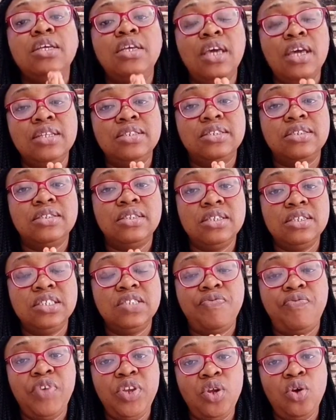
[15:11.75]
get
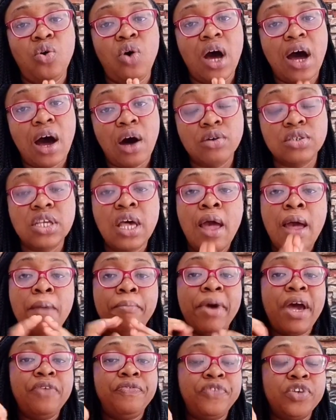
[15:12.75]
this video out
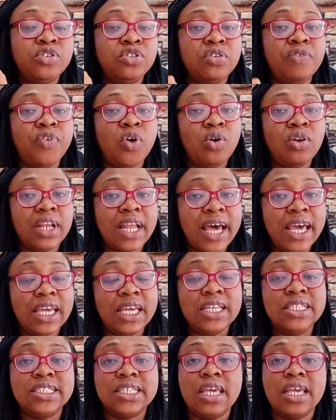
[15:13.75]
by first of all liking,